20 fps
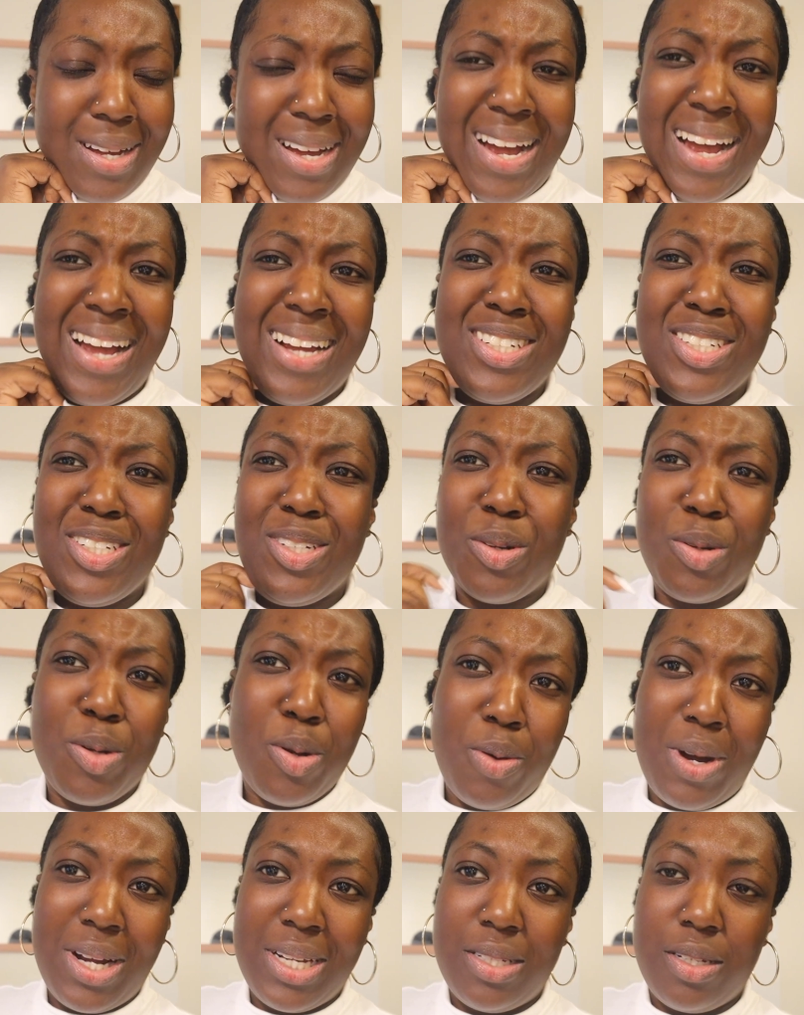I actually don't
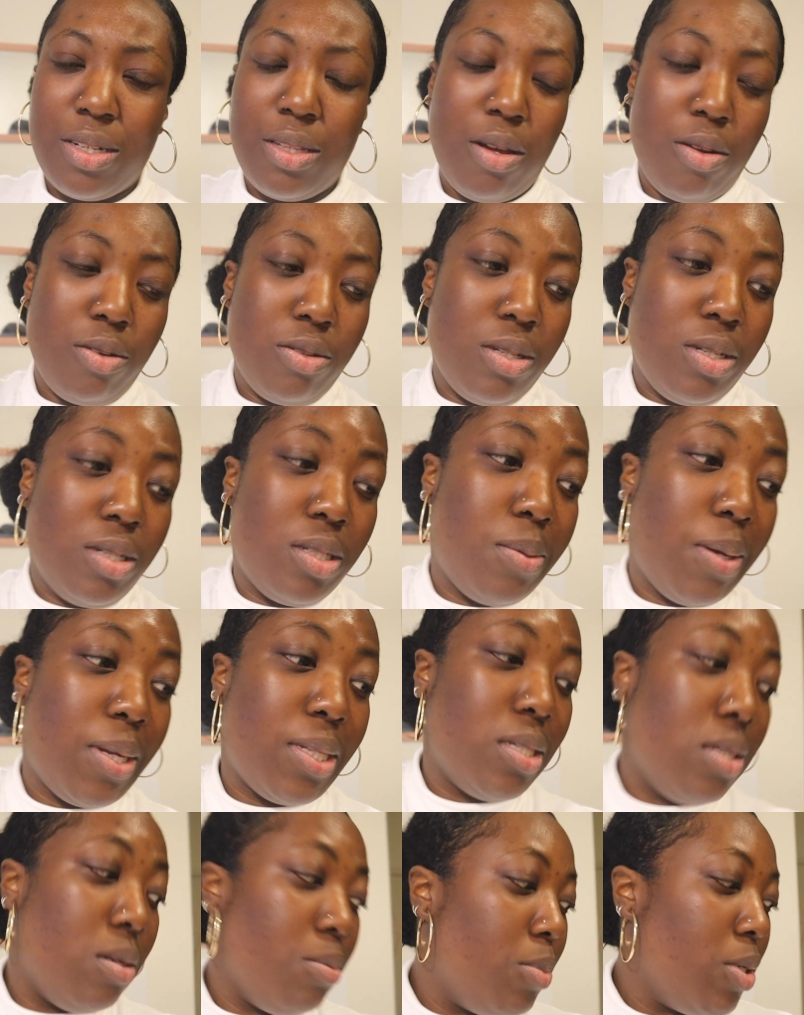know why it took longer than
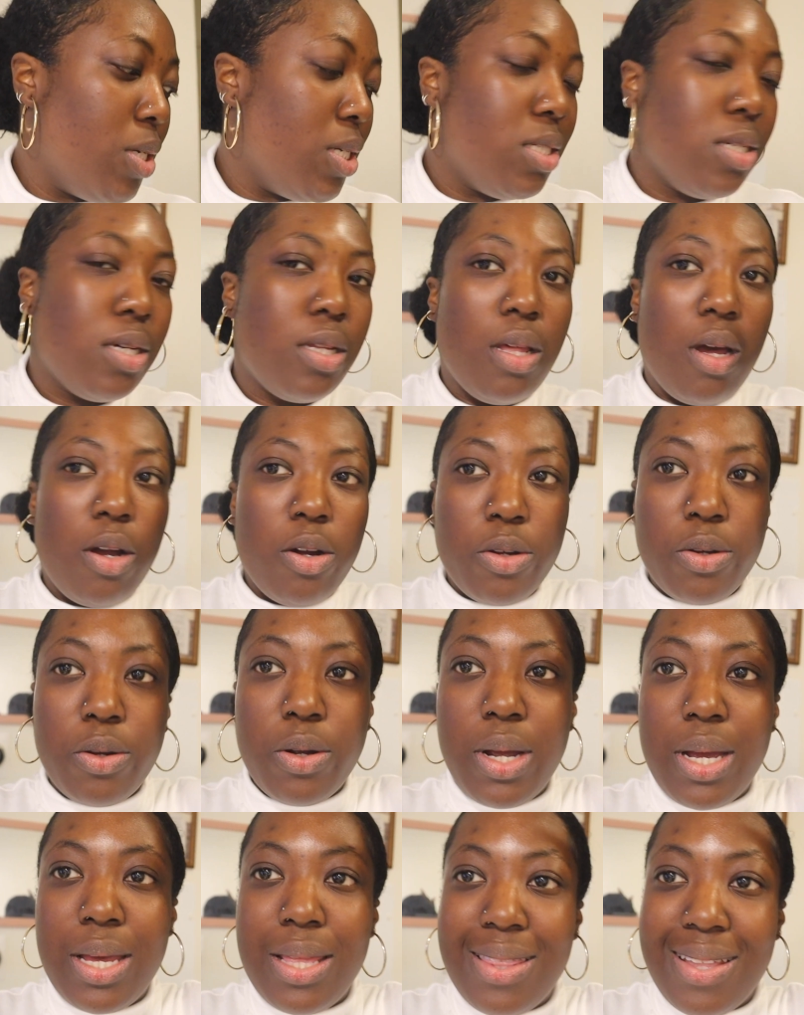expected, but it took longer
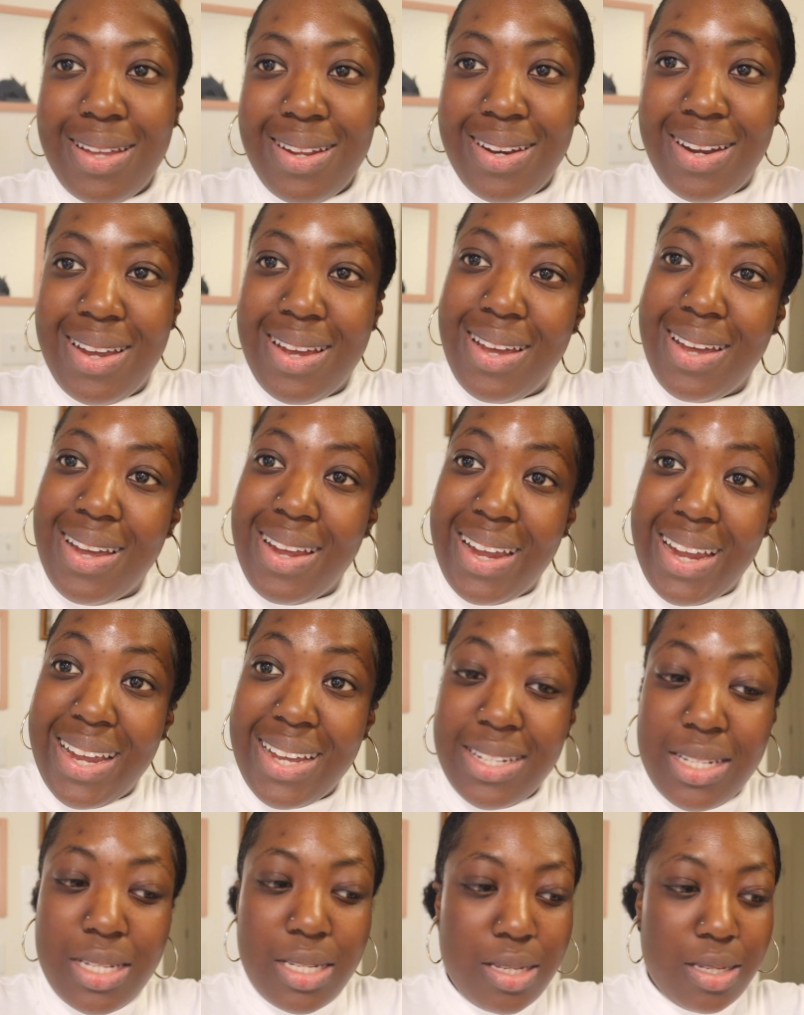than
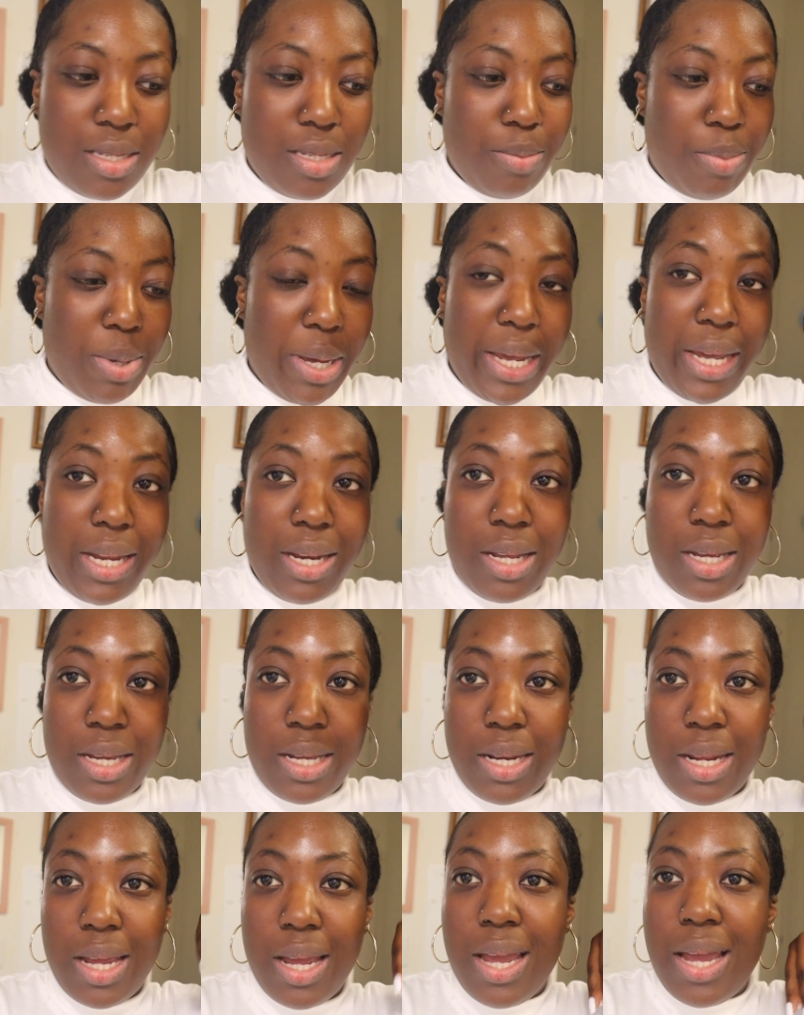
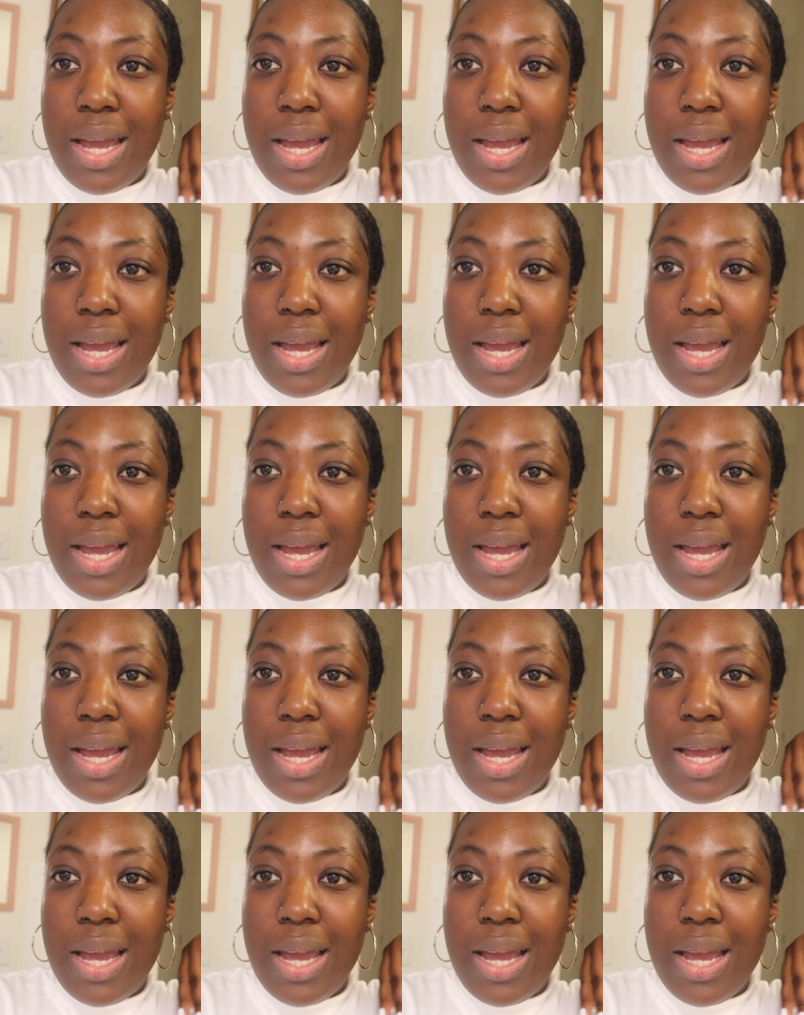anticipated.